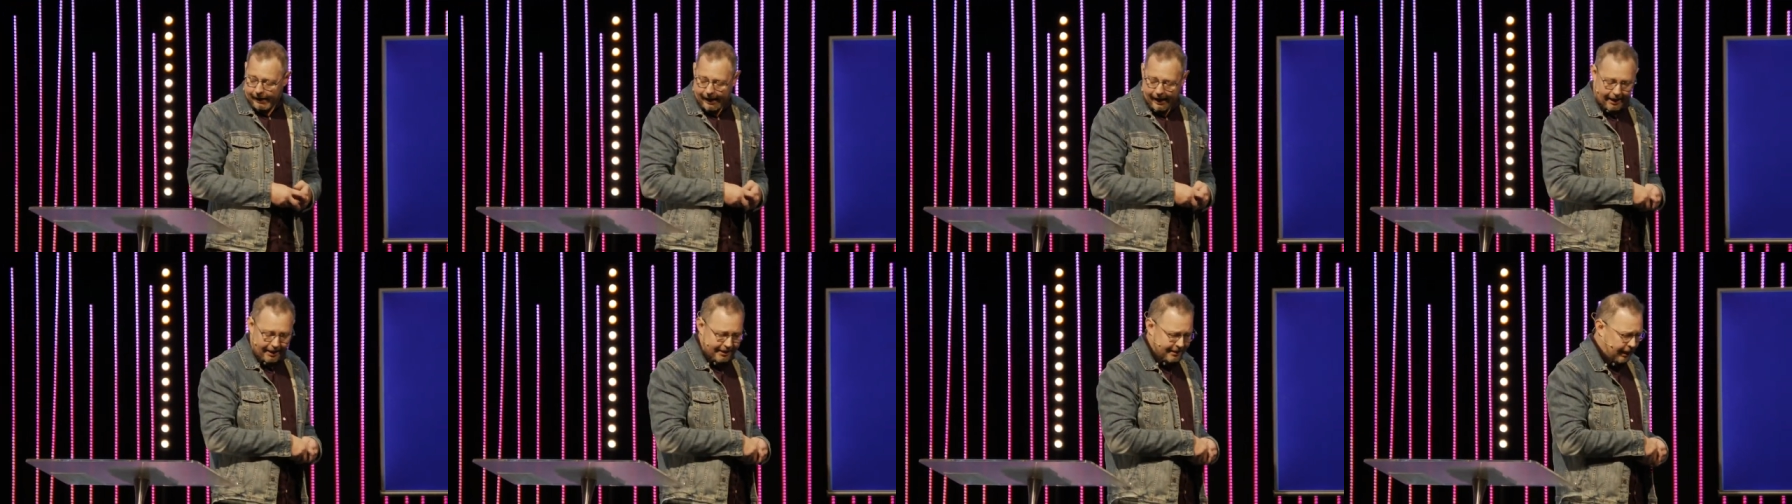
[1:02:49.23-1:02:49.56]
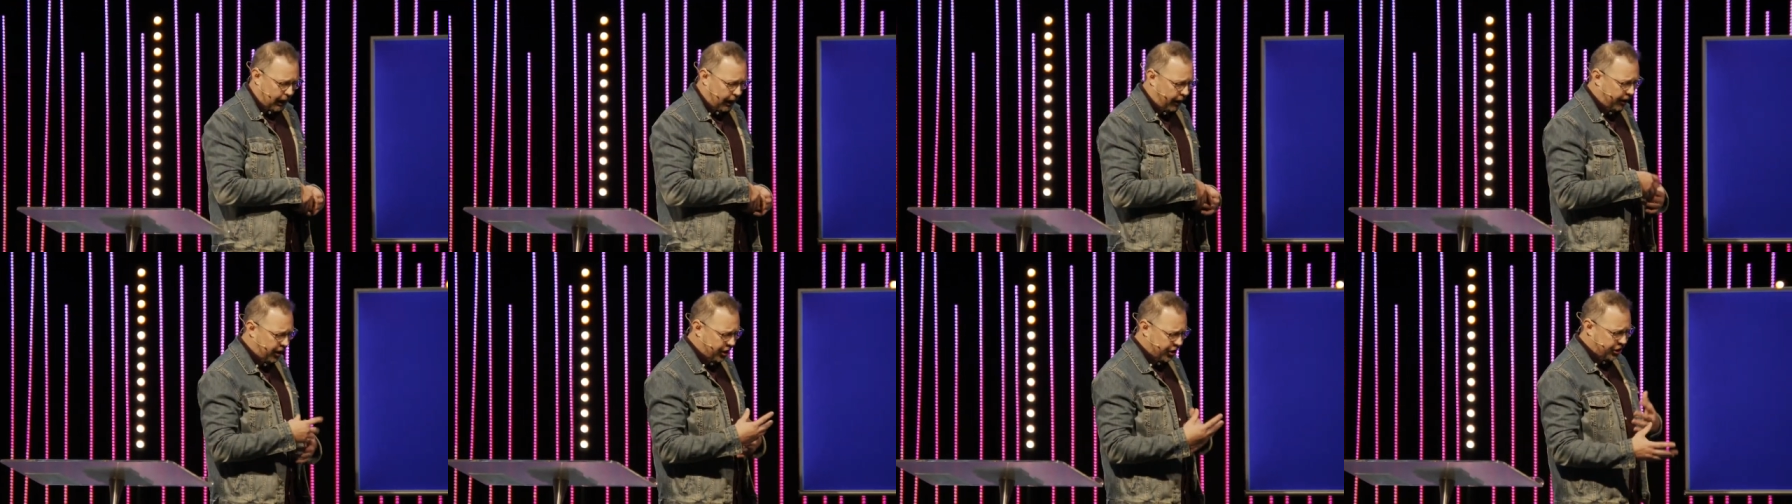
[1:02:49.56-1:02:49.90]
And
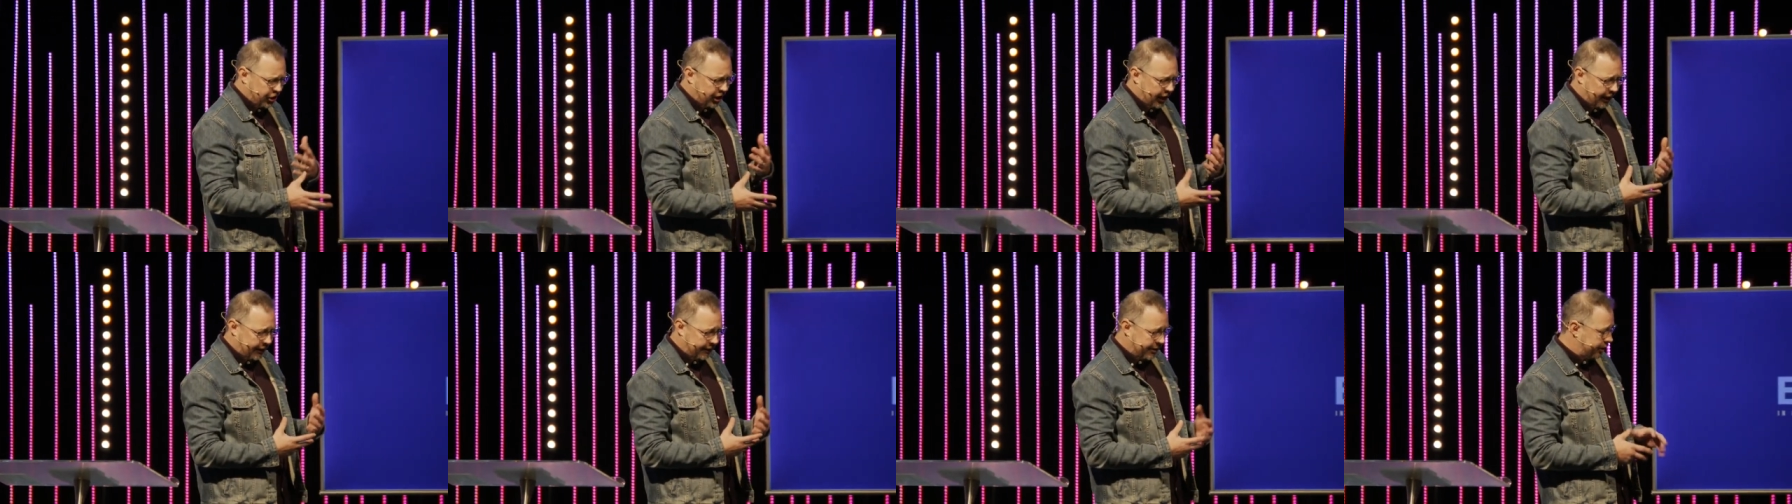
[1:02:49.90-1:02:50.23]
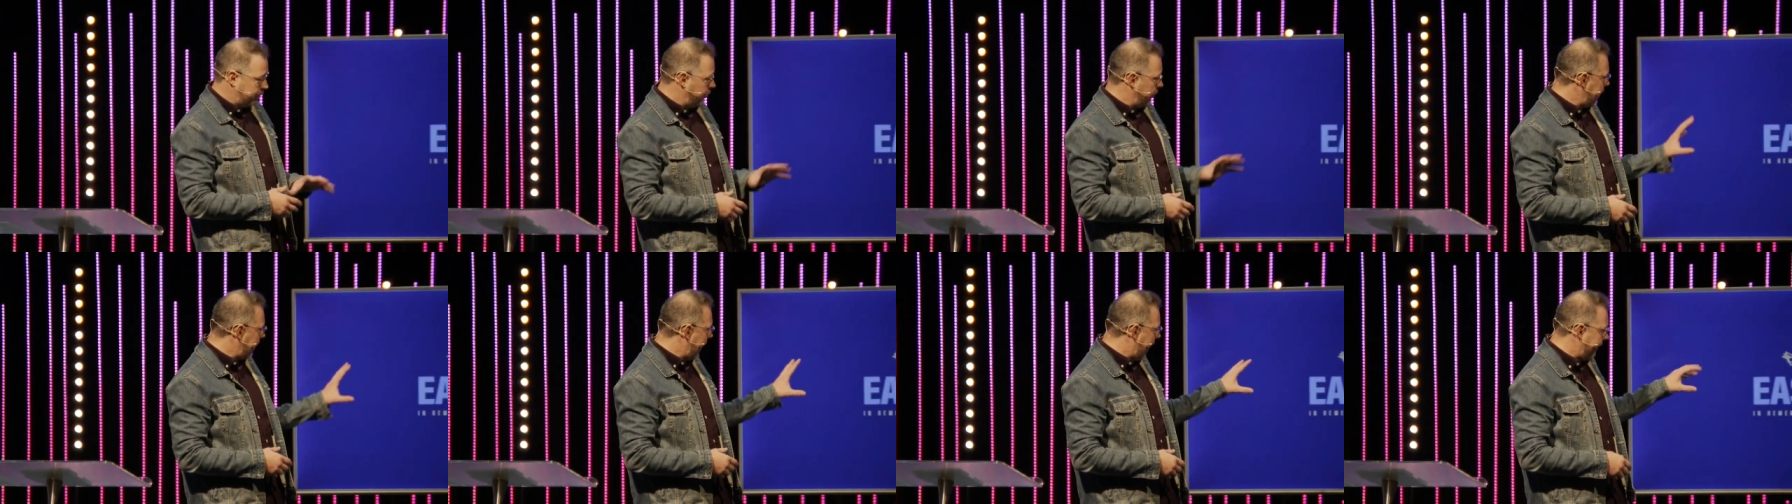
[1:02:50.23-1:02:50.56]
I shared,
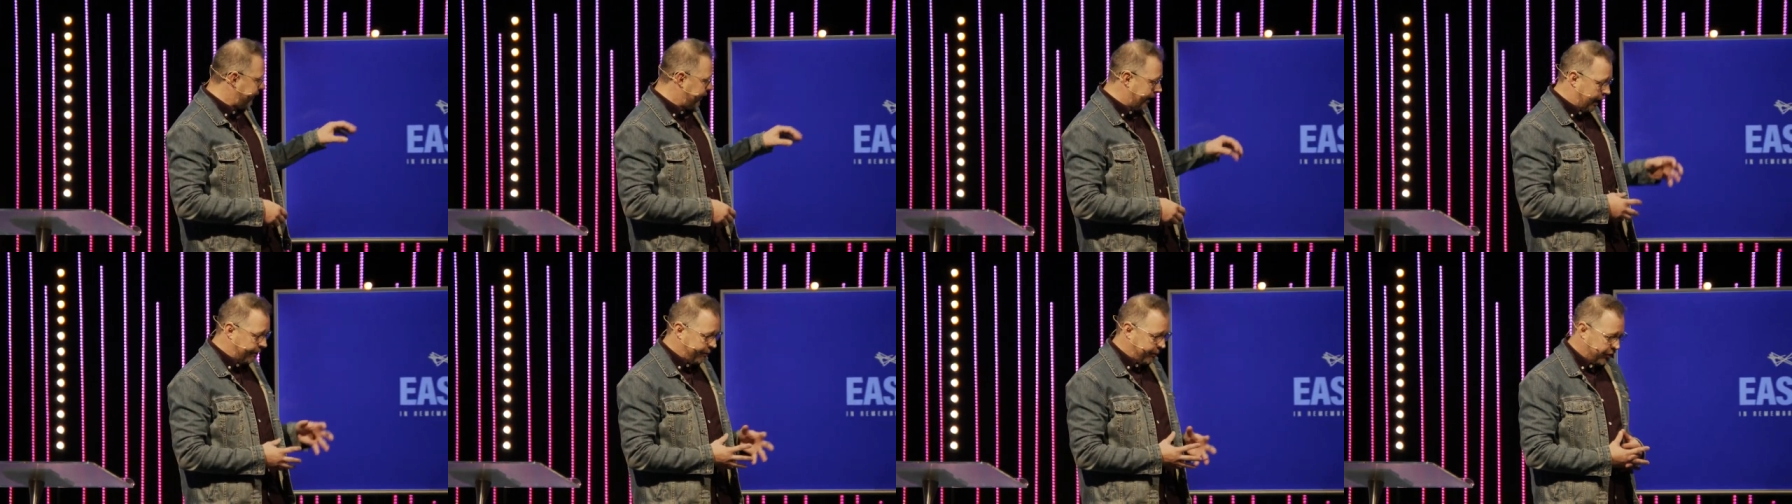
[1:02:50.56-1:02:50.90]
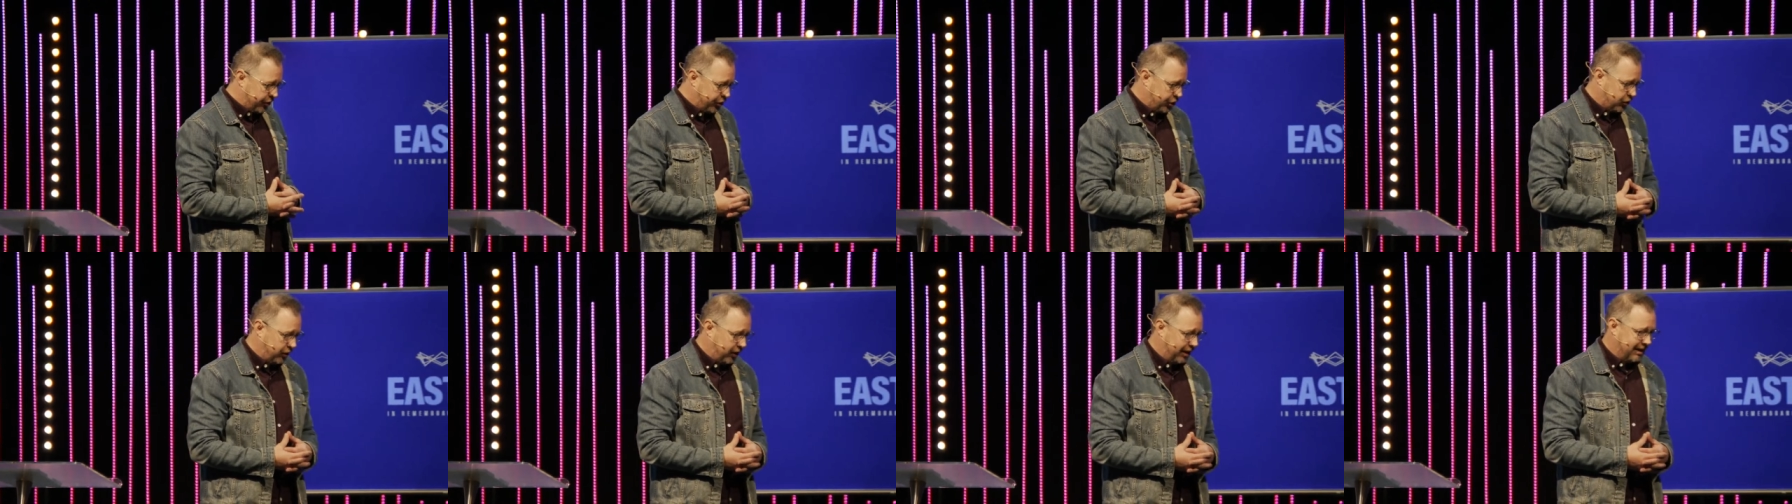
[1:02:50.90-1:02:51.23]
so we're going to have that up on
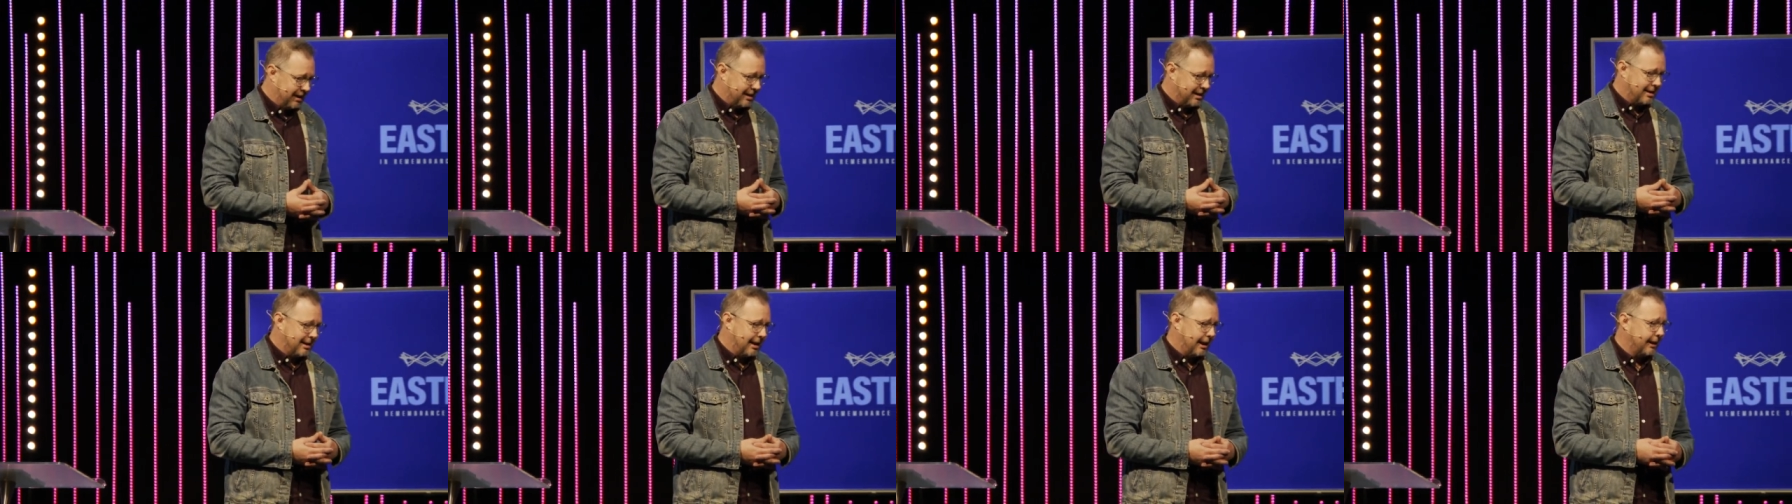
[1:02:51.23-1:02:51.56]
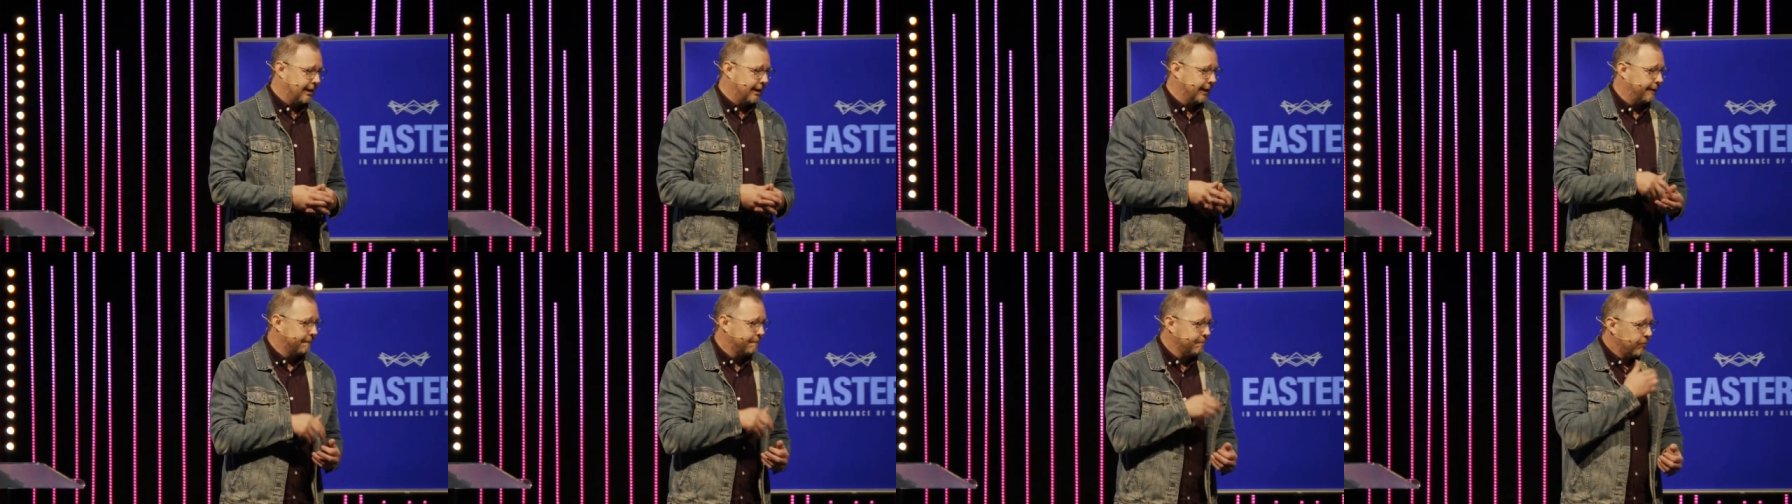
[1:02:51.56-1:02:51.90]
the screen in a
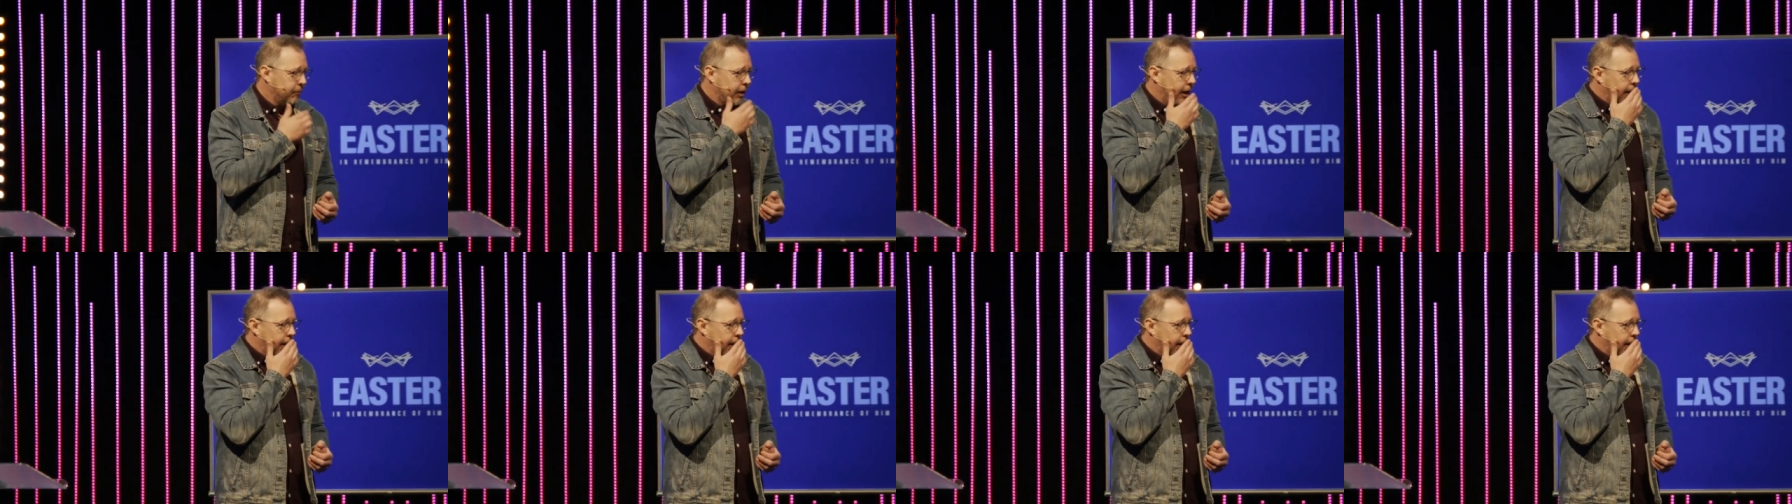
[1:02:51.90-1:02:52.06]
second.